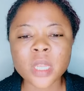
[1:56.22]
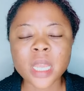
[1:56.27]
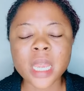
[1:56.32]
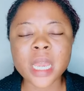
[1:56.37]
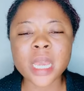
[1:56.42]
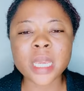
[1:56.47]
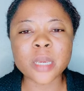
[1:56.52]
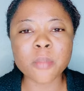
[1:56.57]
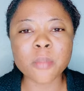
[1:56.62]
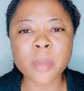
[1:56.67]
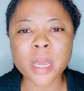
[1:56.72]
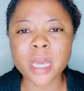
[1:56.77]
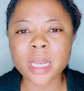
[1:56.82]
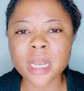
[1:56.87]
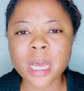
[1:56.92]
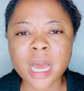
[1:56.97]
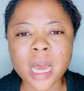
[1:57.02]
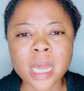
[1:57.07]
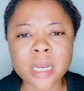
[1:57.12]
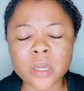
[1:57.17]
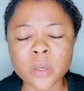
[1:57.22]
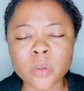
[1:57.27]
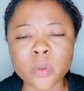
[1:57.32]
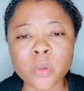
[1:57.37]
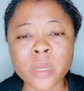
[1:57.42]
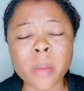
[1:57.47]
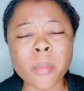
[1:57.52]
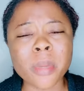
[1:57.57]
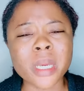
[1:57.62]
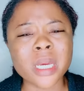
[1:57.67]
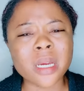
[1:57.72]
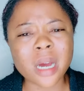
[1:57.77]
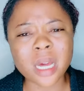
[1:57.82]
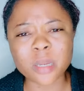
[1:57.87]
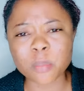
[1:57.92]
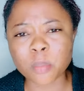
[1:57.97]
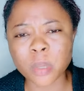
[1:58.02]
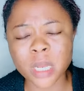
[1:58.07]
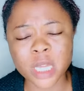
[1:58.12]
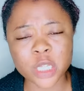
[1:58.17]
Amen. Hallelujah. May
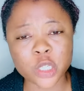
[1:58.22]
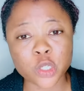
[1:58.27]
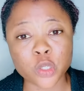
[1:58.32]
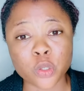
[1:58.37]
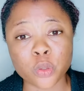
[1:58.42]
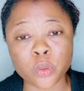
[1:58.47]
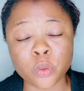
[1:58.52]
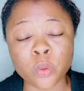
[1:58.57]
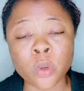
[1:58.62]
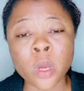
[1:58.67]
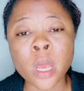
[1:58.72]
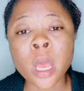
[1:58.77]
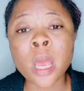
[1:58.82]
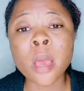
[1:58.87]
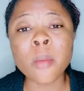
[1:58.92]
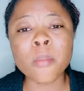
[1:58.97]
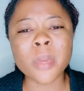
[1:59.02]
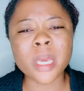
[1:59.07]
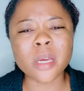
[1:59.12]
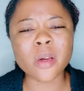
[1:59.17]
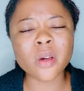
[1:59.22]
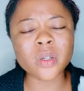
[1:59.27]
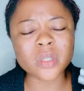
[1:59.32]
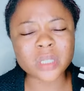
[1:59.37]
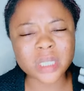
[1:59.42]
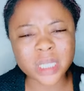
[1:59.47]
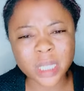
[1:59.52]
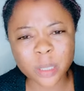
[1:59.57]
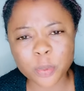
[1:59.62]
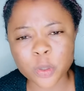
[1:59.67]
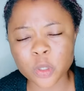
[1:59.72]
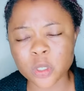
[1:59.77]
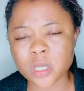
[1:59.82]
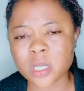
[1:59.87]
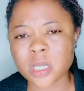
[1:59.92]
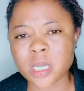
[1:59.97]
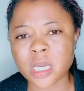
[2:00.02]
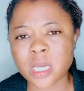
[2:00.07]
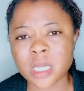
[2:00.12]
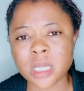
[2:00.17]
God bless you. May God keep your
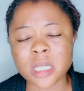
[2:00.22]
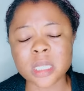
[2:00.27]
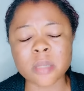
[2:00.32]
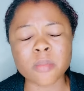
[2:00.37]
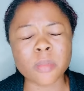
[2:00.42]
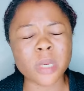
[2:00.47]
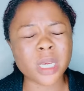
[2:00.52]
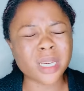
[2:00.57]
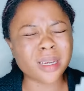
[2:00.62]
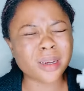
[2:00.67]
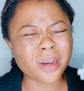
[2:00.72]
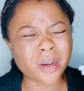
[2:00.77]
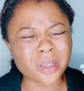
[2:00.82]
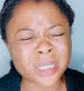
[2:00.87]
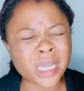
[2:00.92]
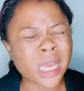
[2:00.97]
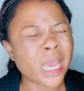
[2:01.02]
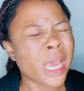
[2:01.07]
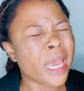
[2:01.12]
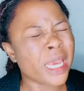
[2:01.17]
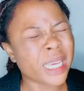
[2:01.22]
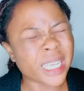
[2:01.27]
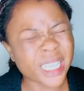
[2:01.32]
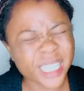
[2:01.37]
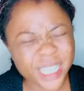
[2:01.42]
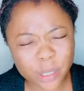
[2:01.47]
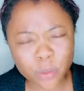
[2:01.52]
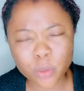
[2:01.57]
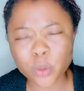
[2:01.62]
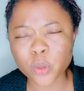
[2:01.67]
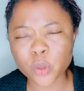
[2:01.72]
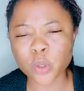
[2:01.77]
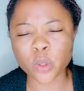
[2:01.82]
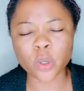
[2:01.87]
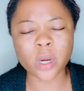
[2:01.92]
sanity. May God heal your